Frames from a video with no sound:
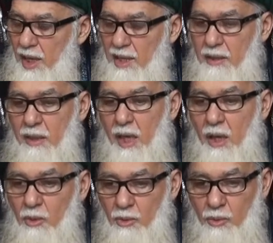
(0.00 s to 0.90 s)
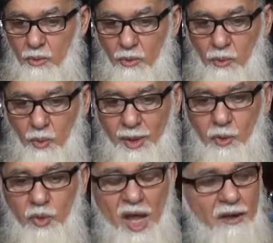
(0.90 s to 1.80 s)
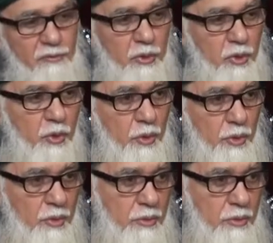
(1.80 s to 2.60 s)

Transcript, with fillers: and now what we have to do?